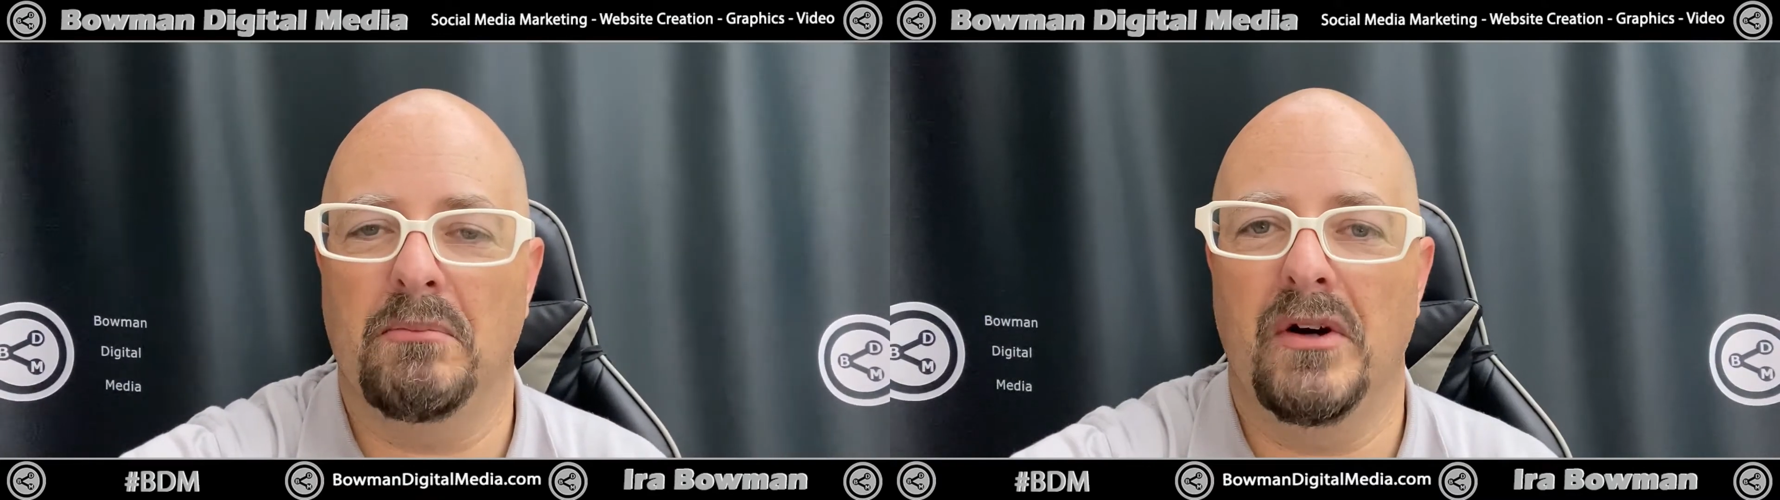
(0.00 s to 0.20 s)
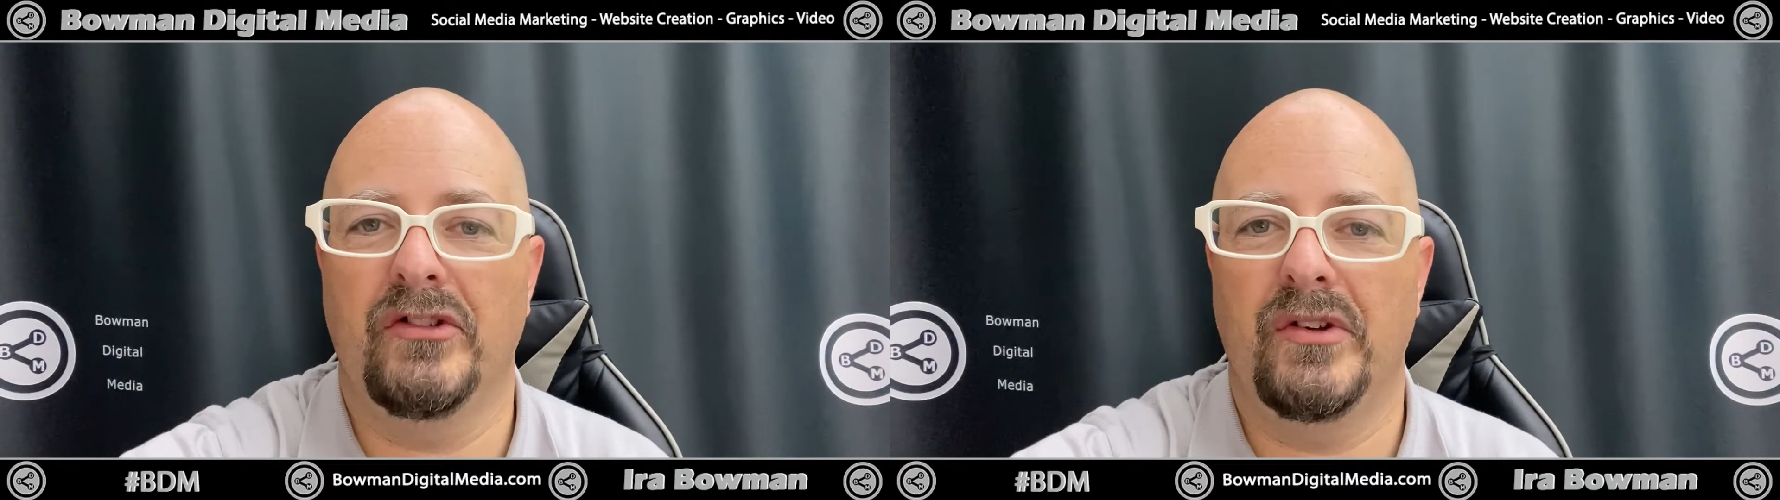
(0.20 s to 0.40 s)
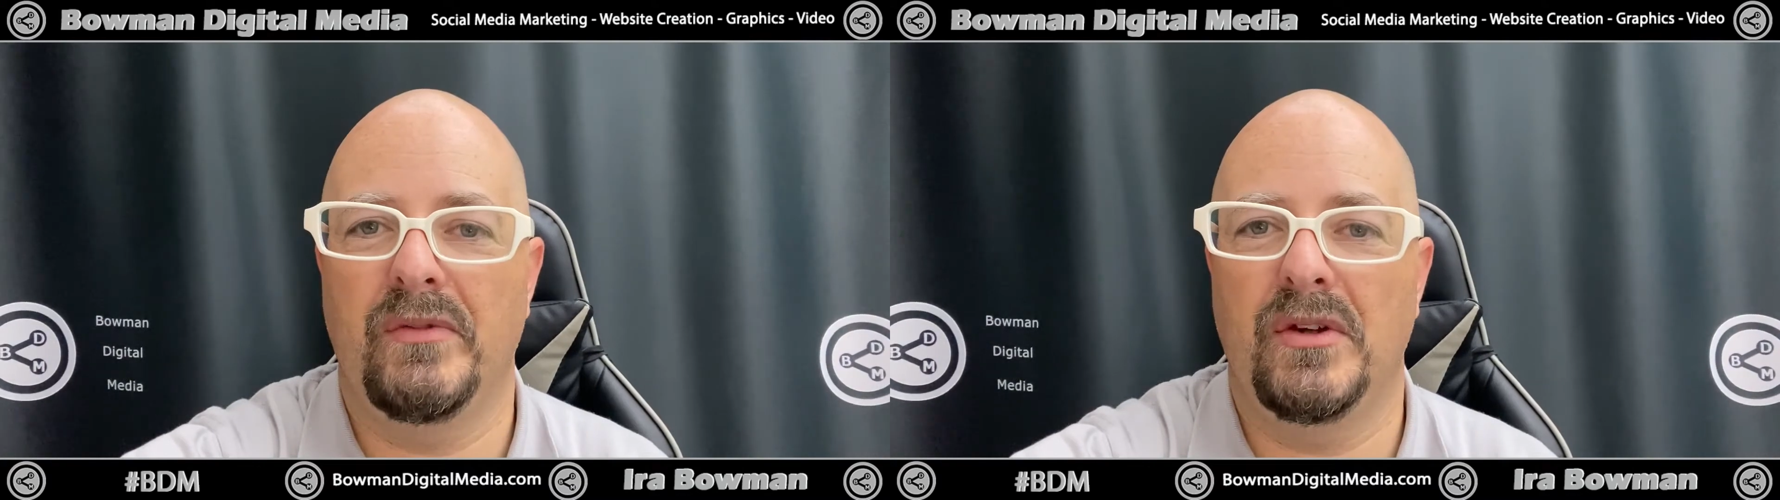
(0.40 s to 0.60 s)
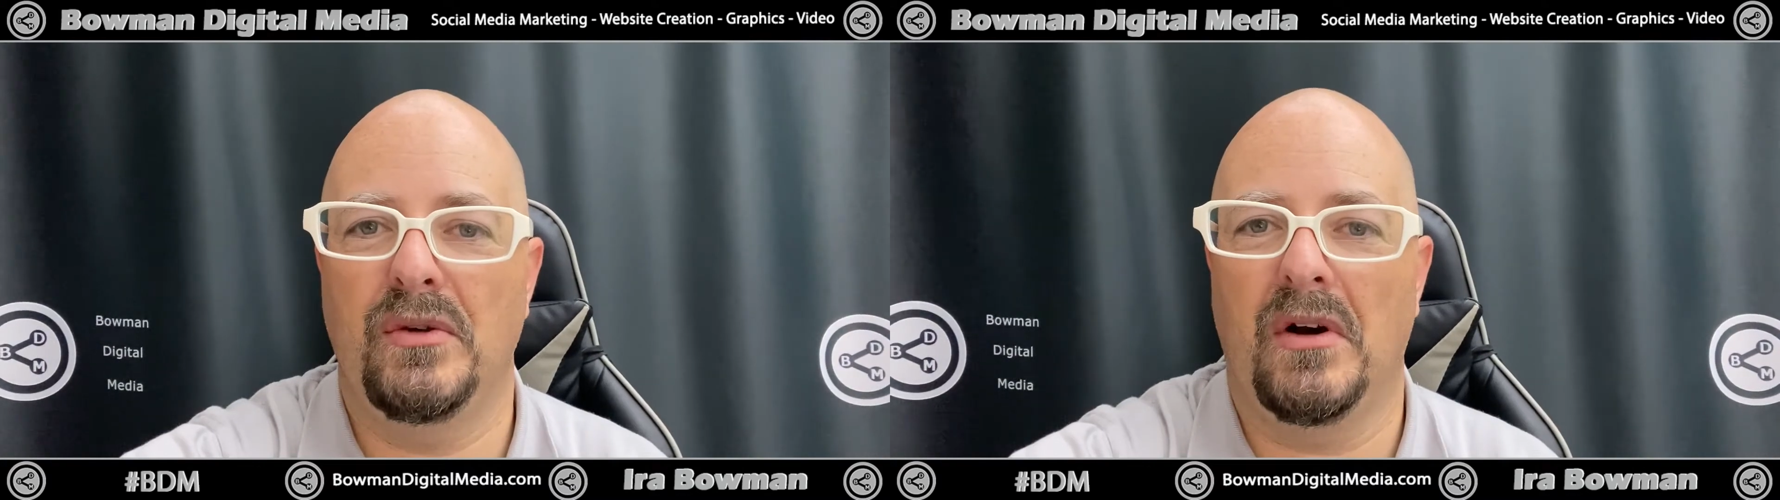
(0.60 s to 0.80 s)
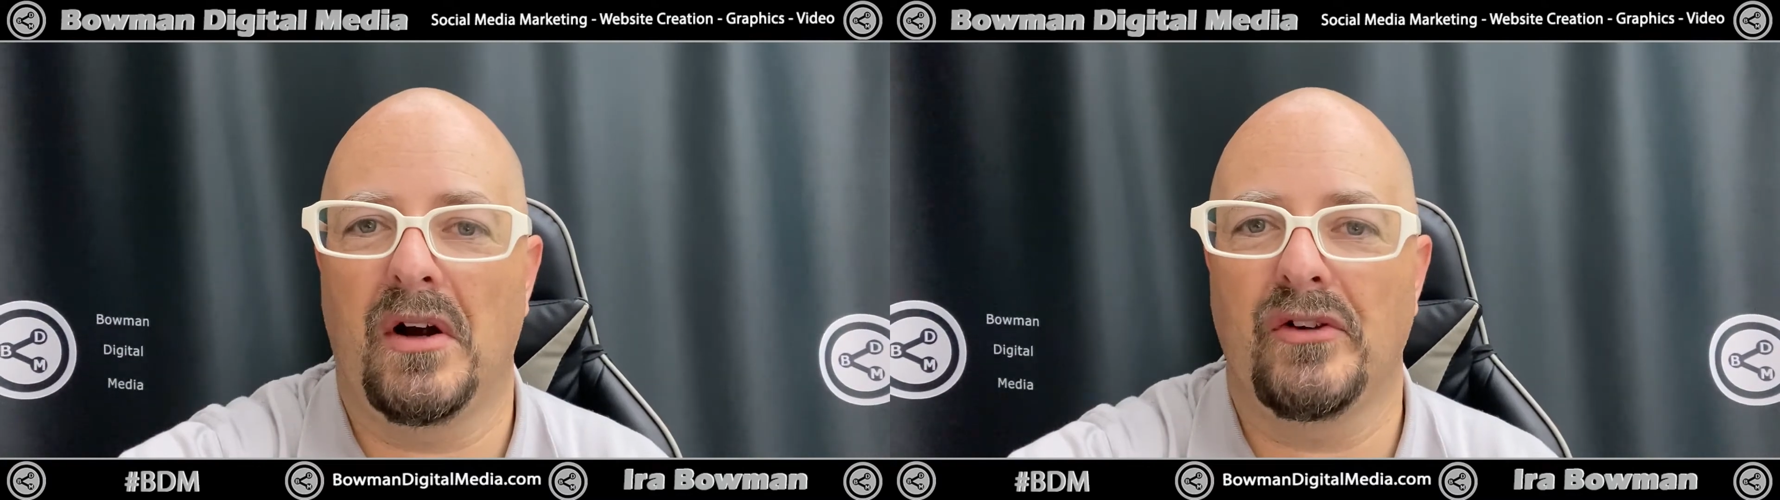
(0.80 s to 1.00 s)
Most of
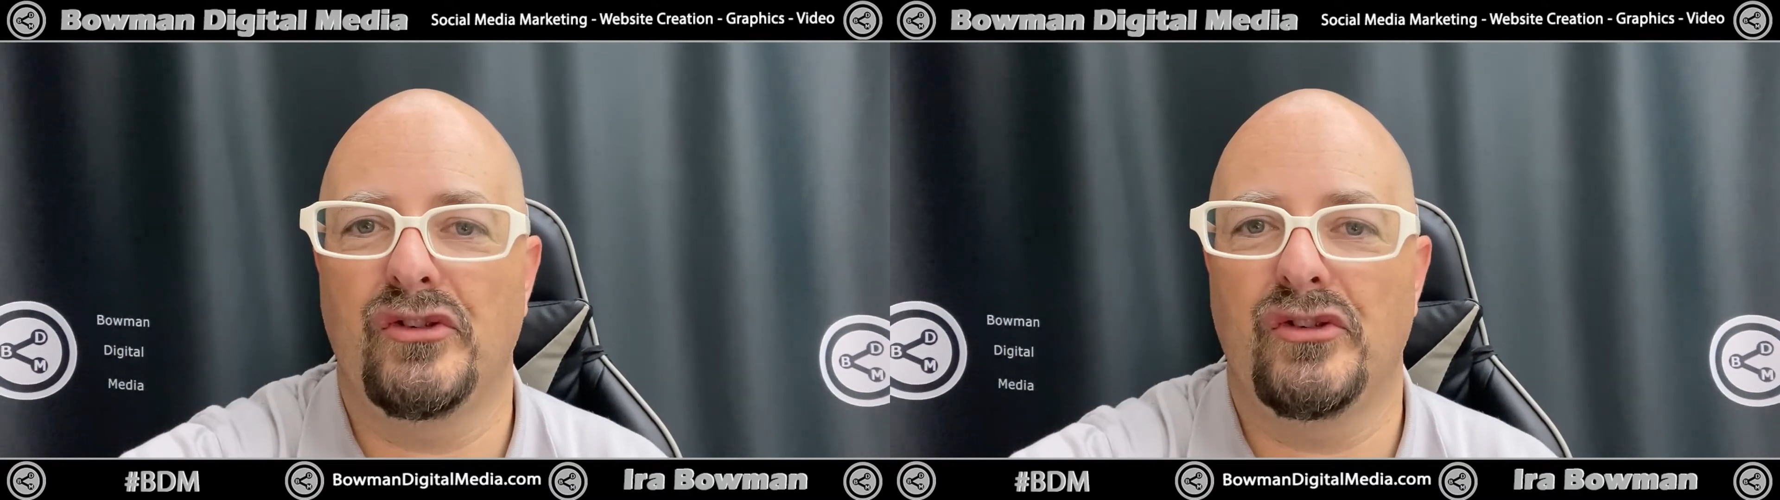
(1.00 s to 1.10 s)
you are